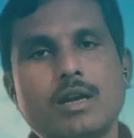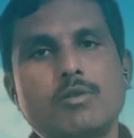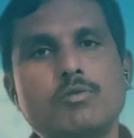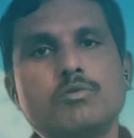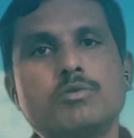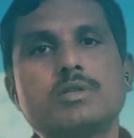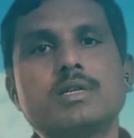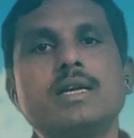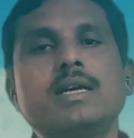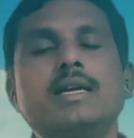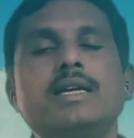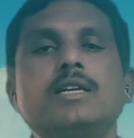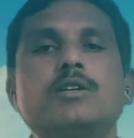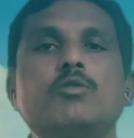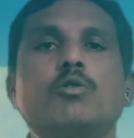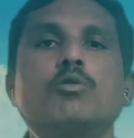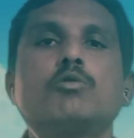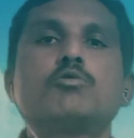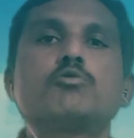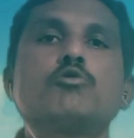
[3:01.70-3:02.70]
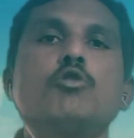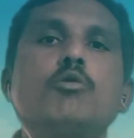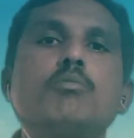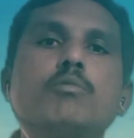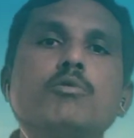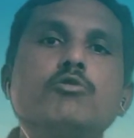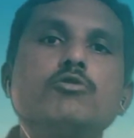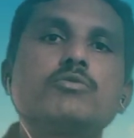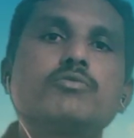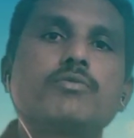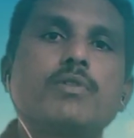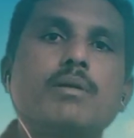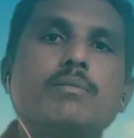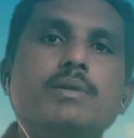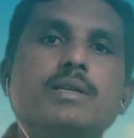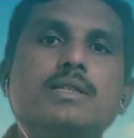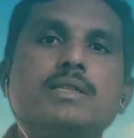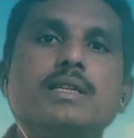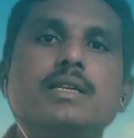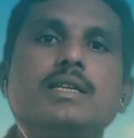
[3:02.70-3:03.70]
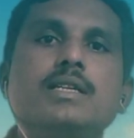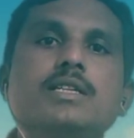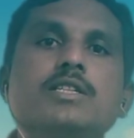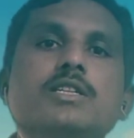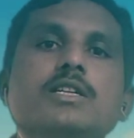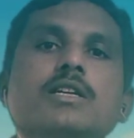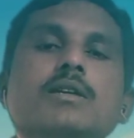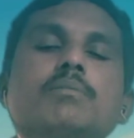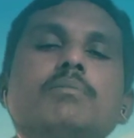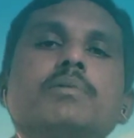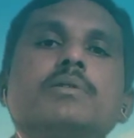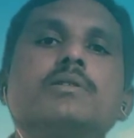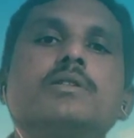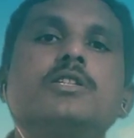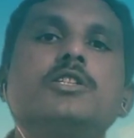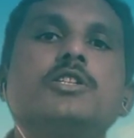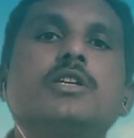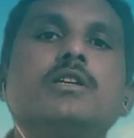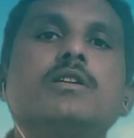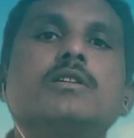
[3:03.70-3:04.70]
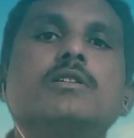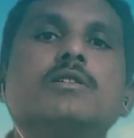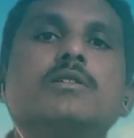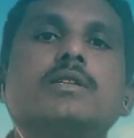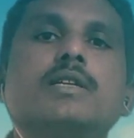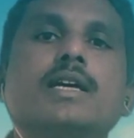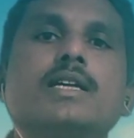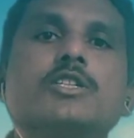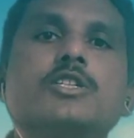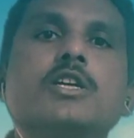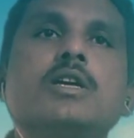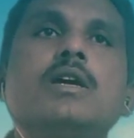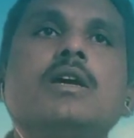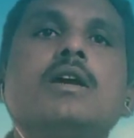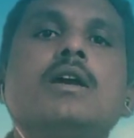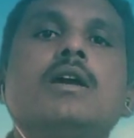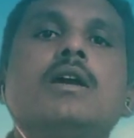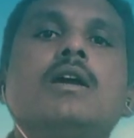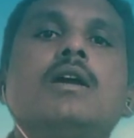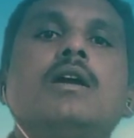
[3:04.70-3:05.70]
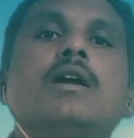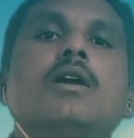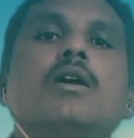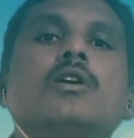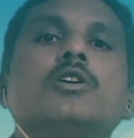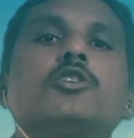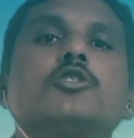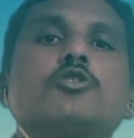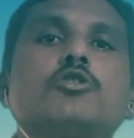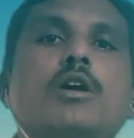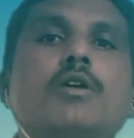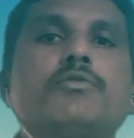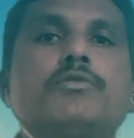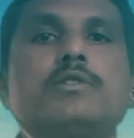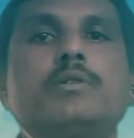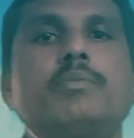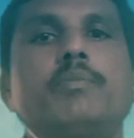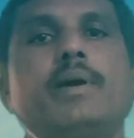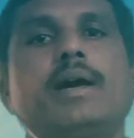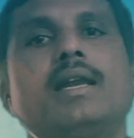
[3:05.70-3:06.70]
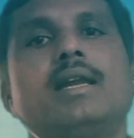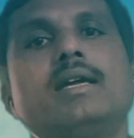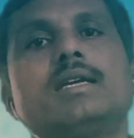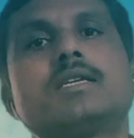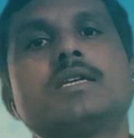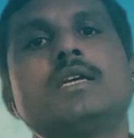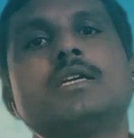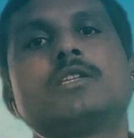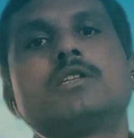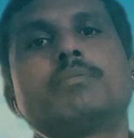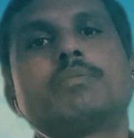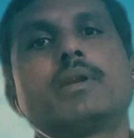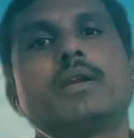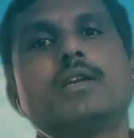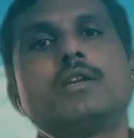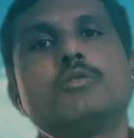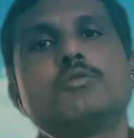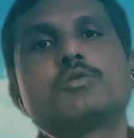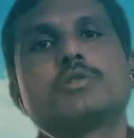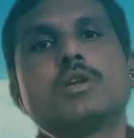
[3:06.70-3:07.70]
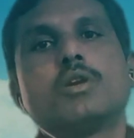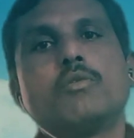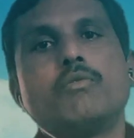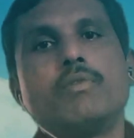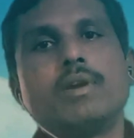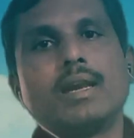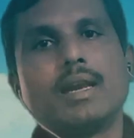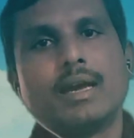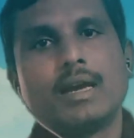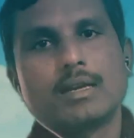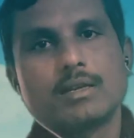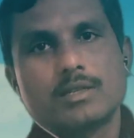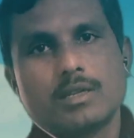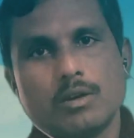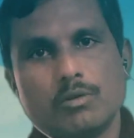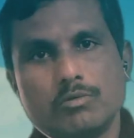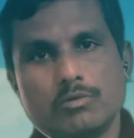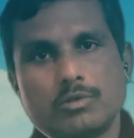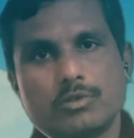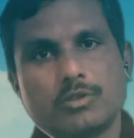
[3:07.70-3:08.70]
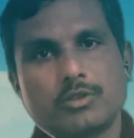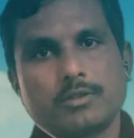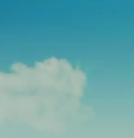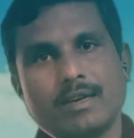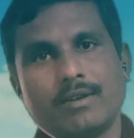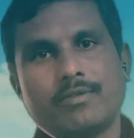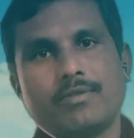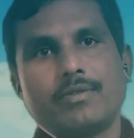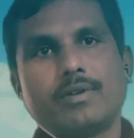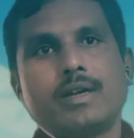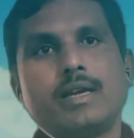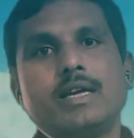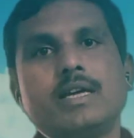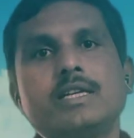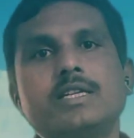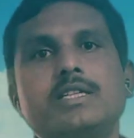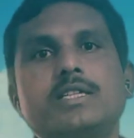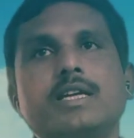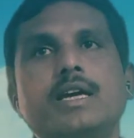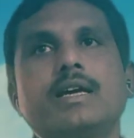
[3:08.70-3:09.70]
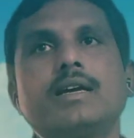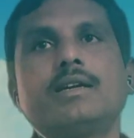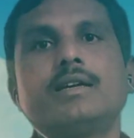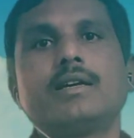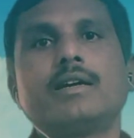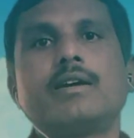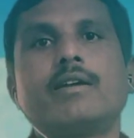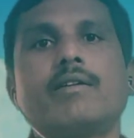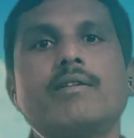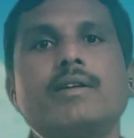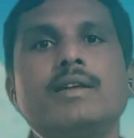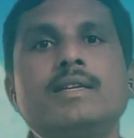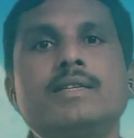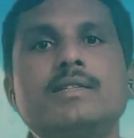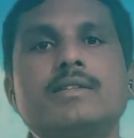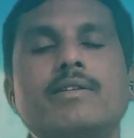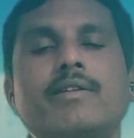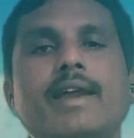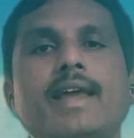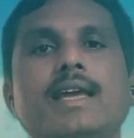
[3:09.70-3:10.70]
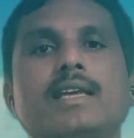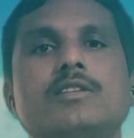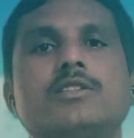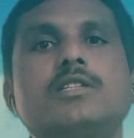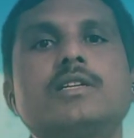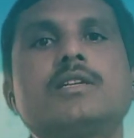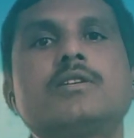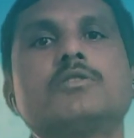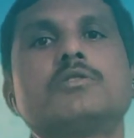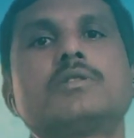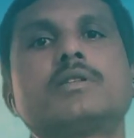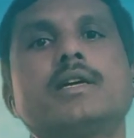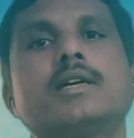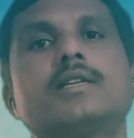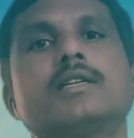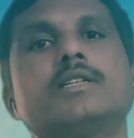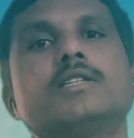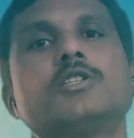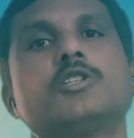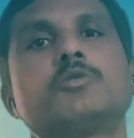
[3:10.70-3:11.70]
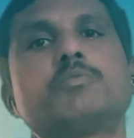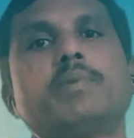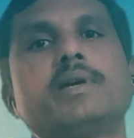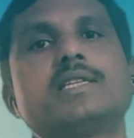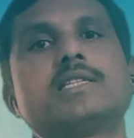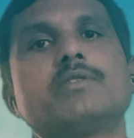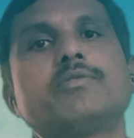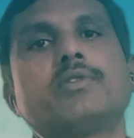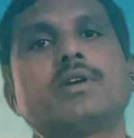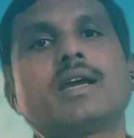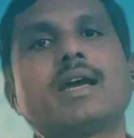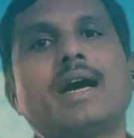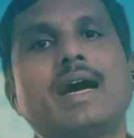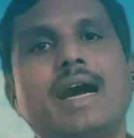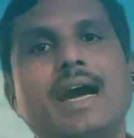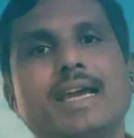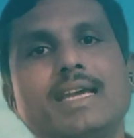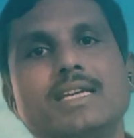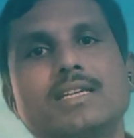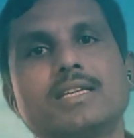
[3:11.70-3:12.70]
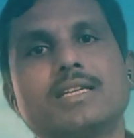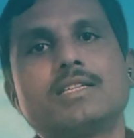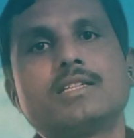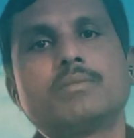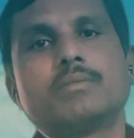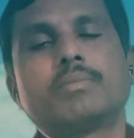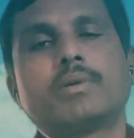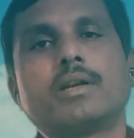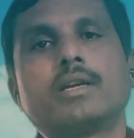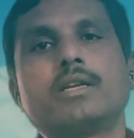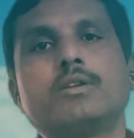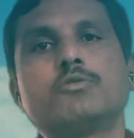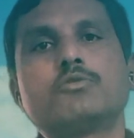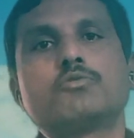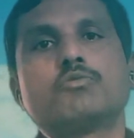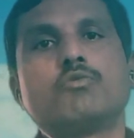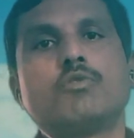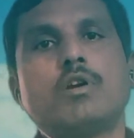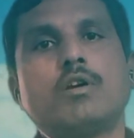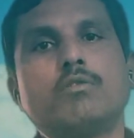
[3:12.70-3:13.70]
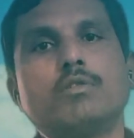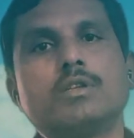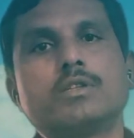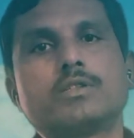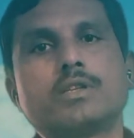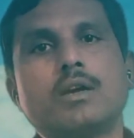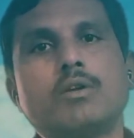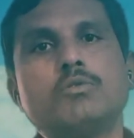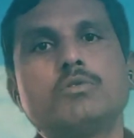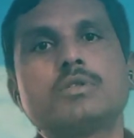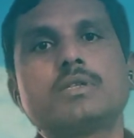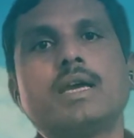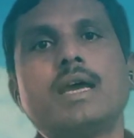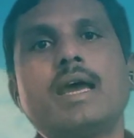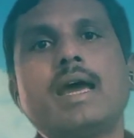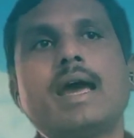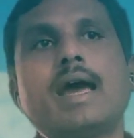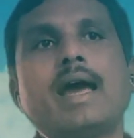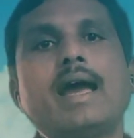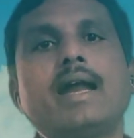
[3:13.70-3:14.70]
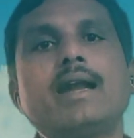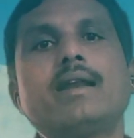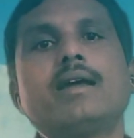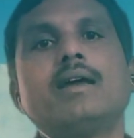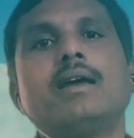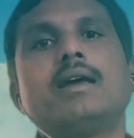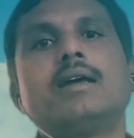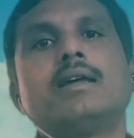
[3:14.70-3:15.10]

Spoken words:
sounds. It also moves from its initial position to touch soft palate to produce velar sounds. Tongue is raised to certain specific height to produce vowel sounds, and